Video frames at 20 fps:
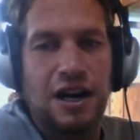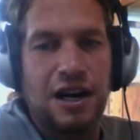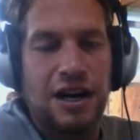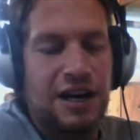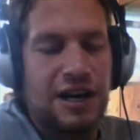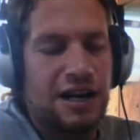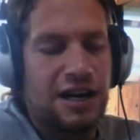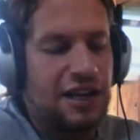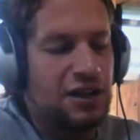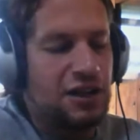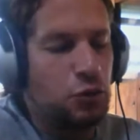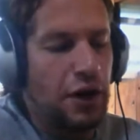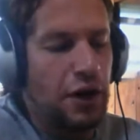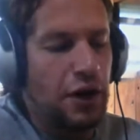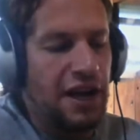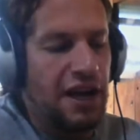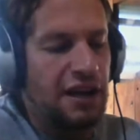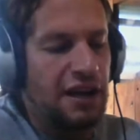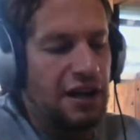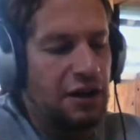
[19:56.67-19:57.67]
In a
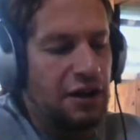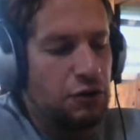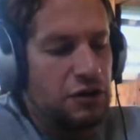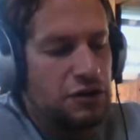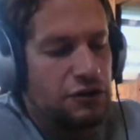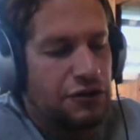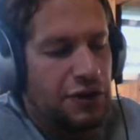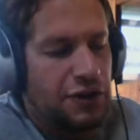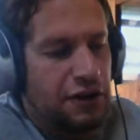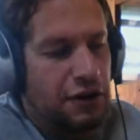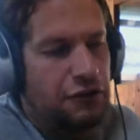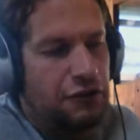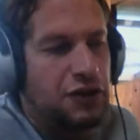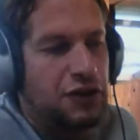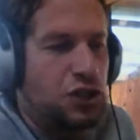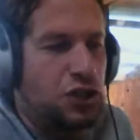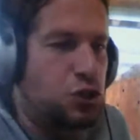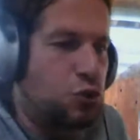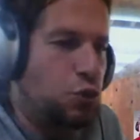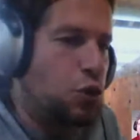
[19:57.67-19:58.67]
way, it was very
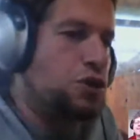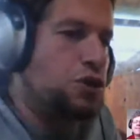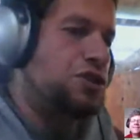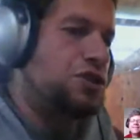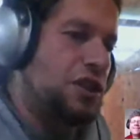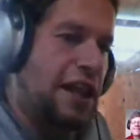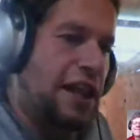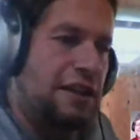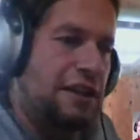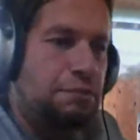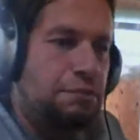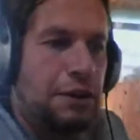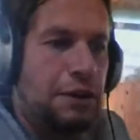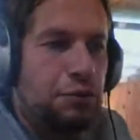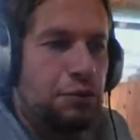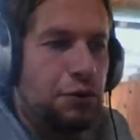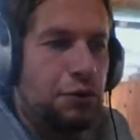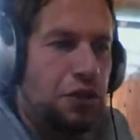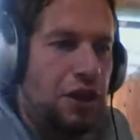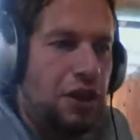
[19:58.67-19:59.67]
visual to let people
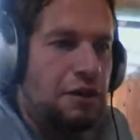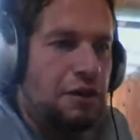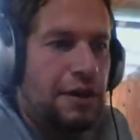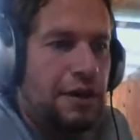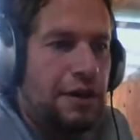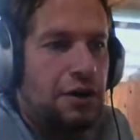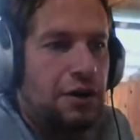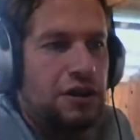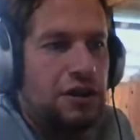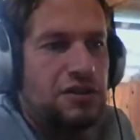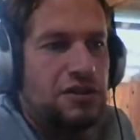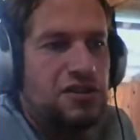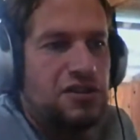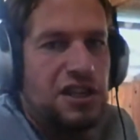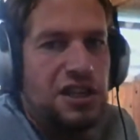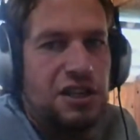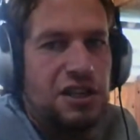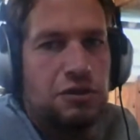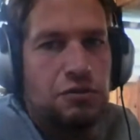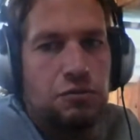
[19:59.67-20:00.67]
think about and
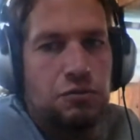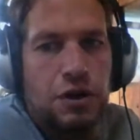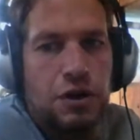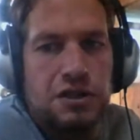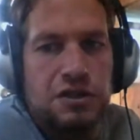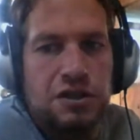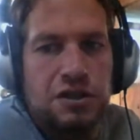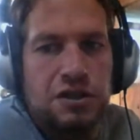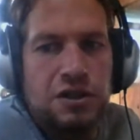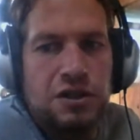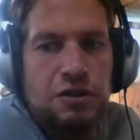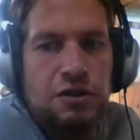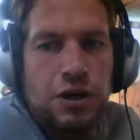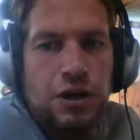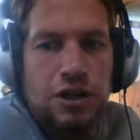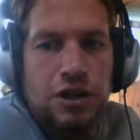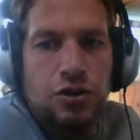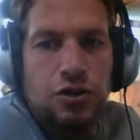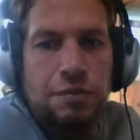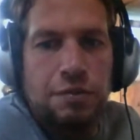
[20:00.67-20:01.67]
see what
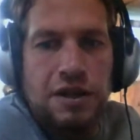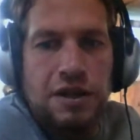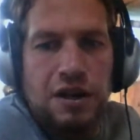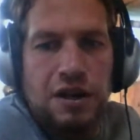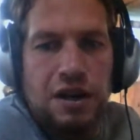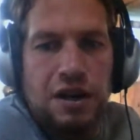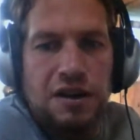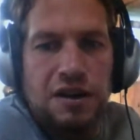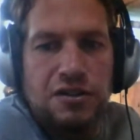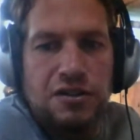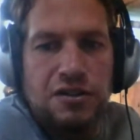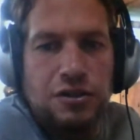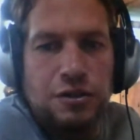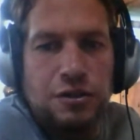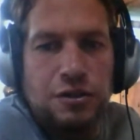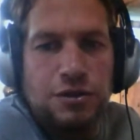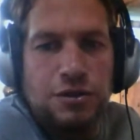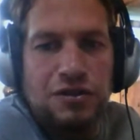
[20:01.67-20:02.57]
could be done in terms of